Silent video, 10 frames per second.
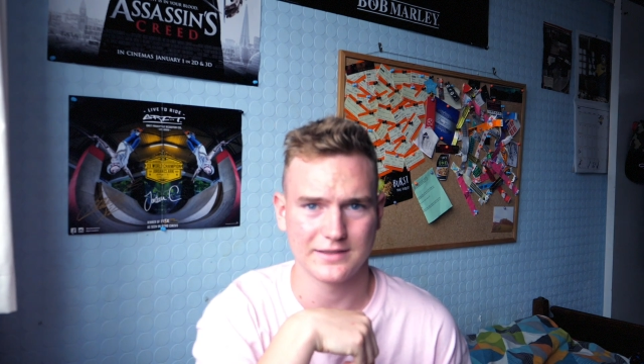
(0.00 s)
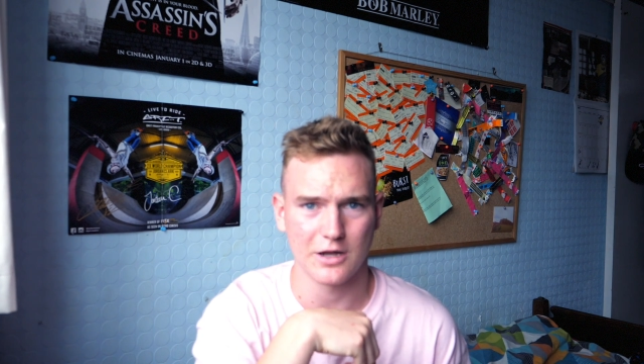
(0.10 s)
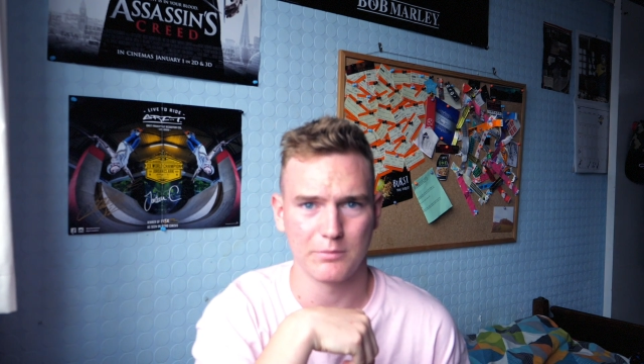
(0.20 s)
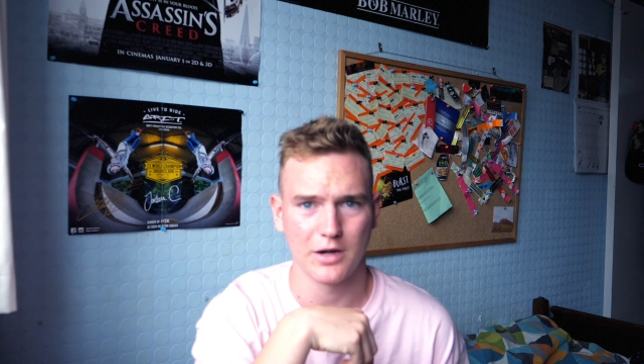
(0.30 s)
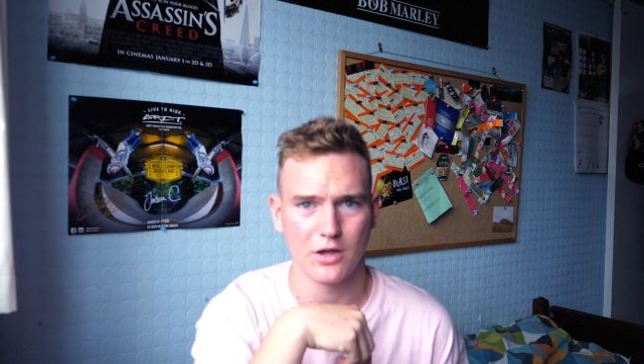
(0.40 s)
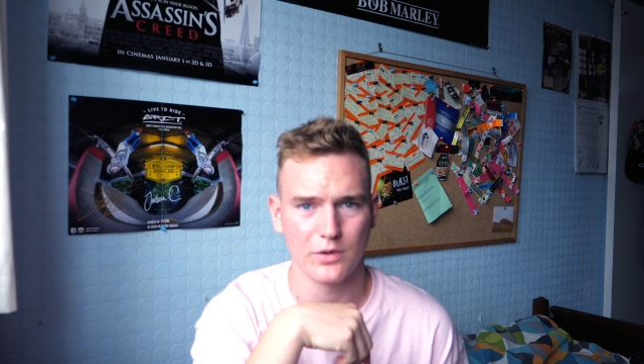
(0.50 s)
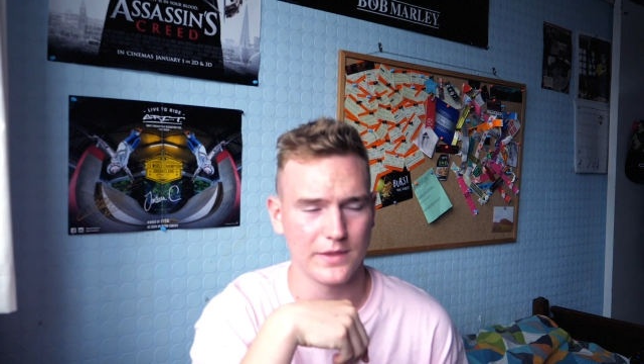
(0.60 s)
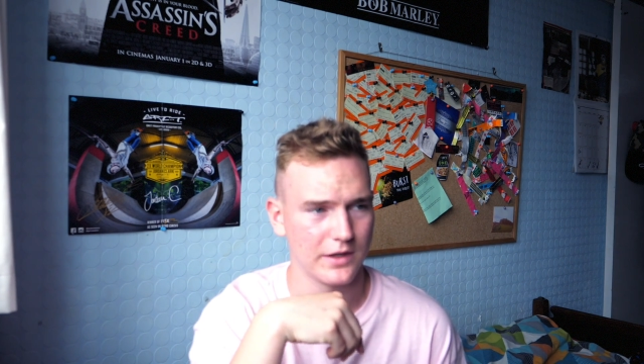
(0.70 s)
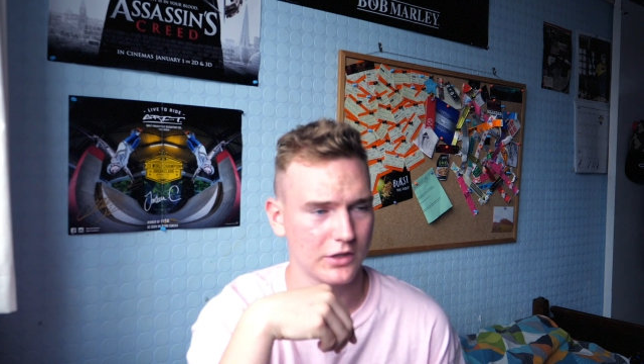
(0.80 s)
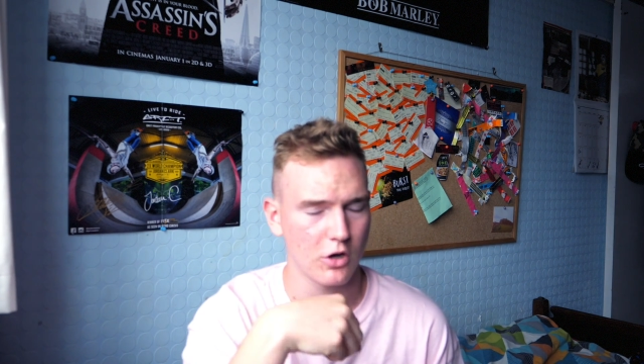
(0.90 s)
down below
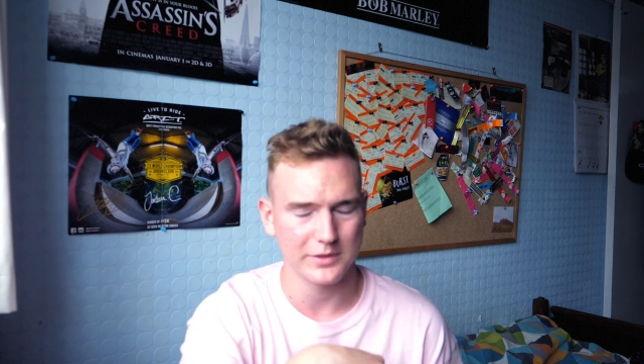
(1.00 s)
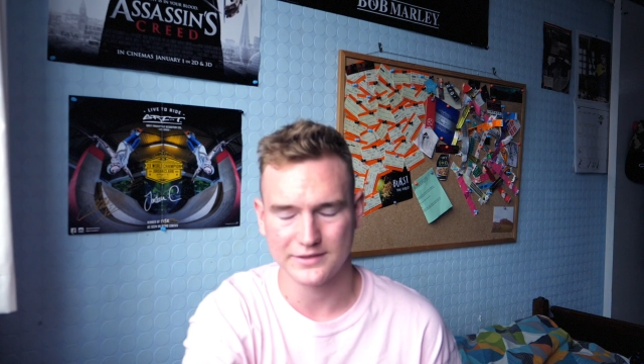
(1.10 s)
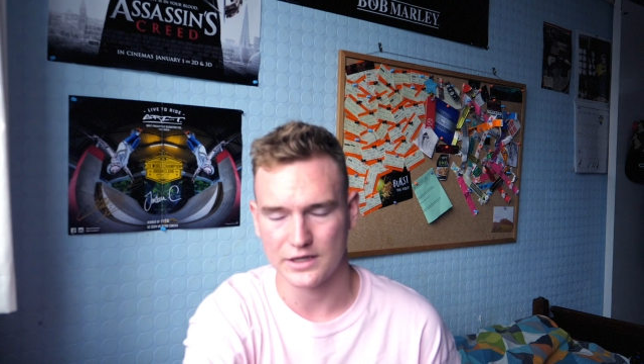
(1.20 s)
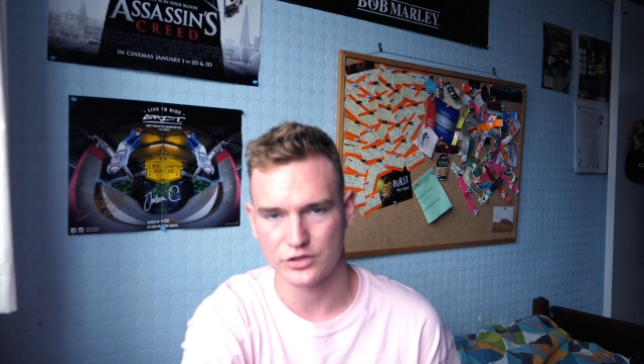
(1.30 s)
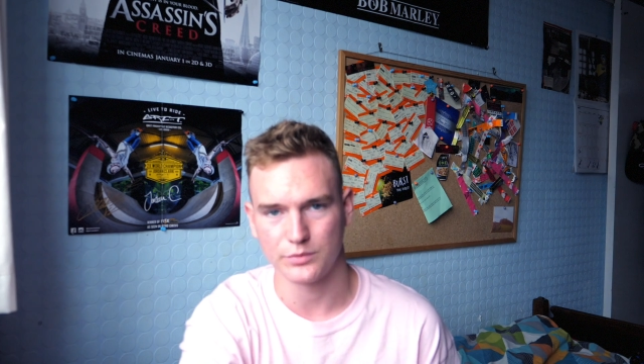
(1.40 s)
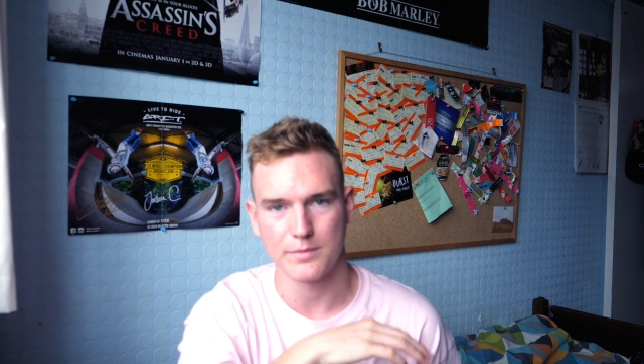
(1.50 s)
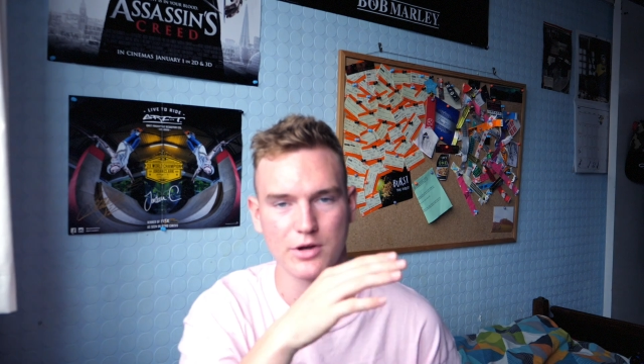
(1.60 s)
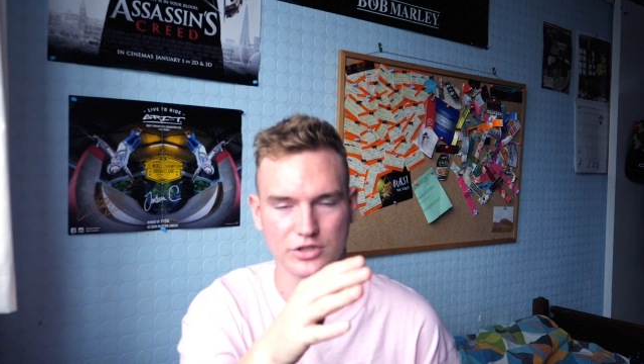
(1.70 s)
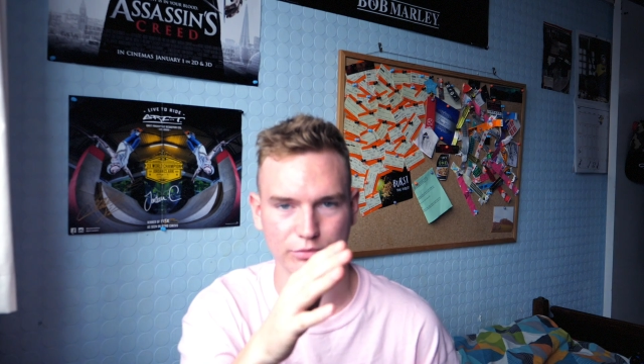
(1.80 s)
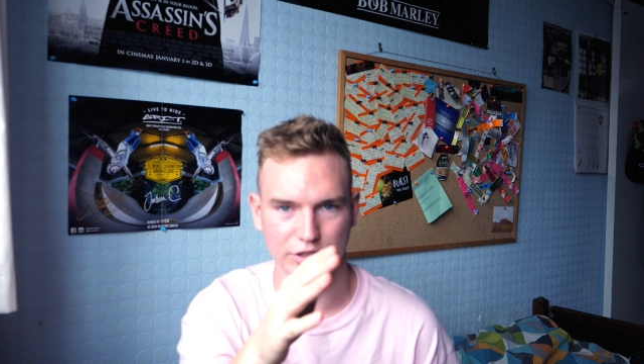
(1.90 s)
in the comment section. We'd
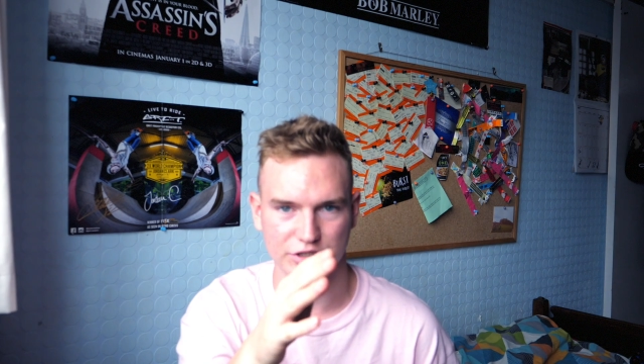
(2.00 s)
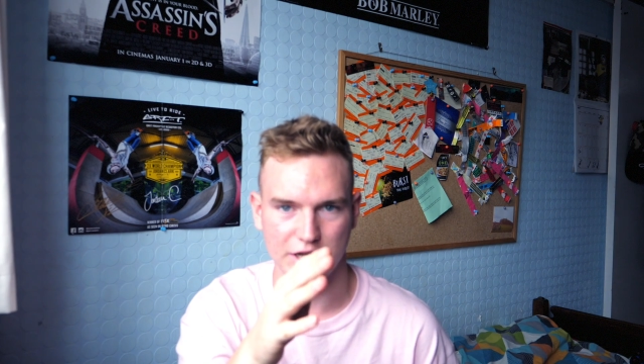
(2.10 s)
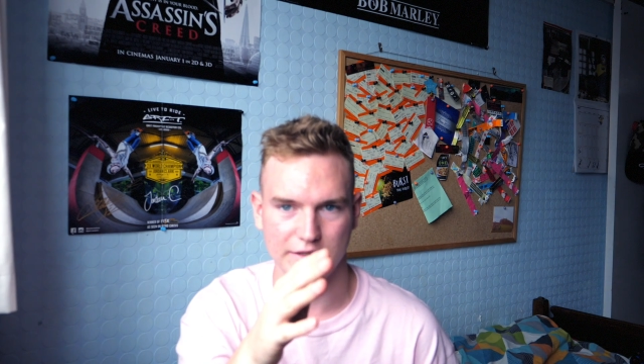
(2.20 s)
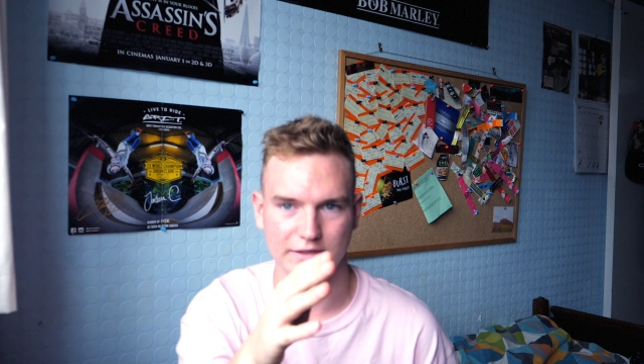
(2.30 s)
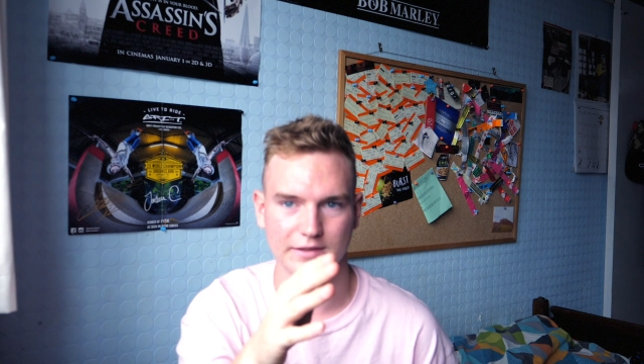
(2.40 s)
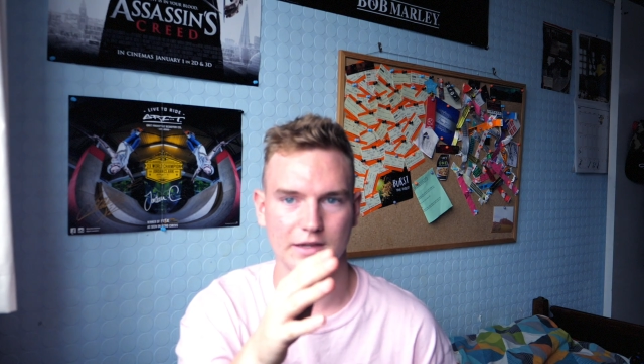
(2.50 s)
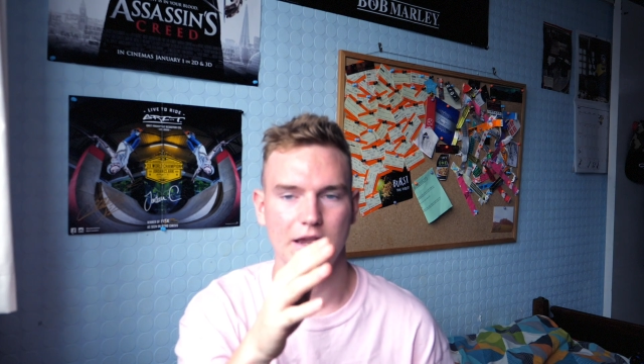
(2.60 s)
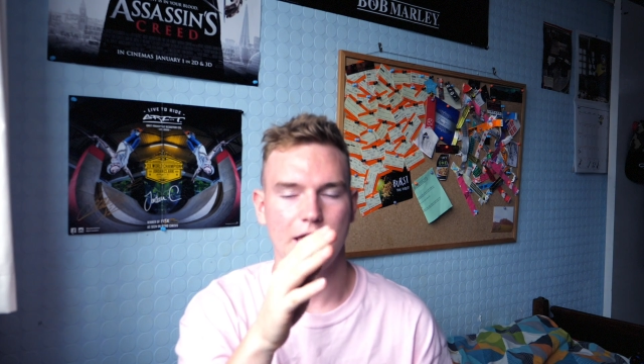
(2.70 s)
much appreciated.